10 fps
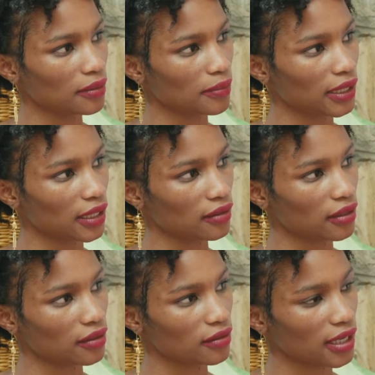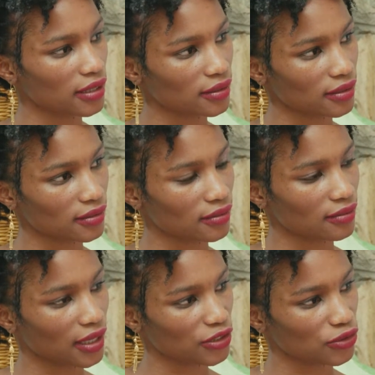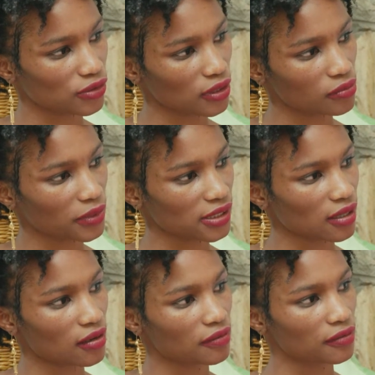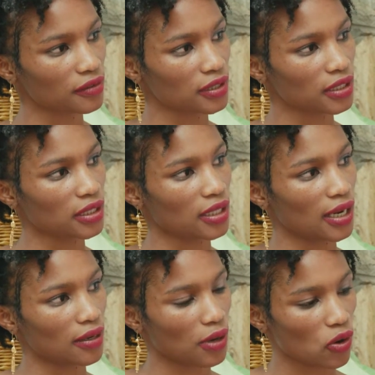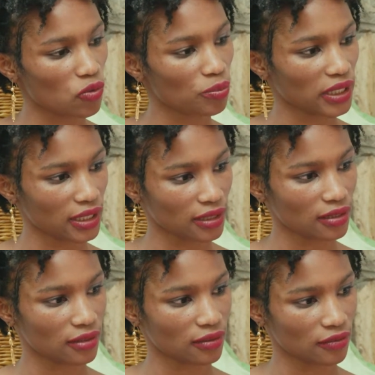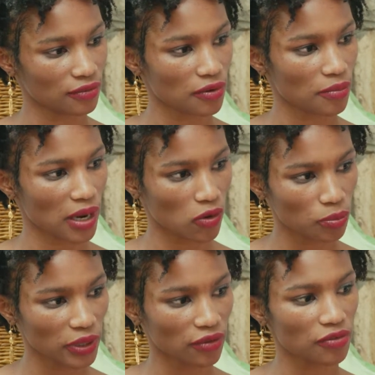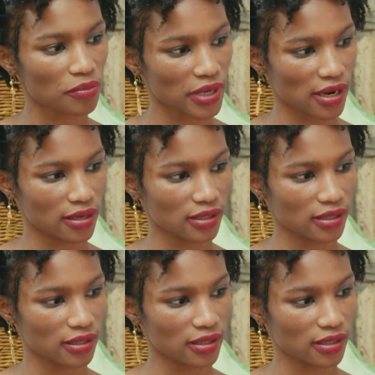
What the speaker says: but I just told myself I'll pick from there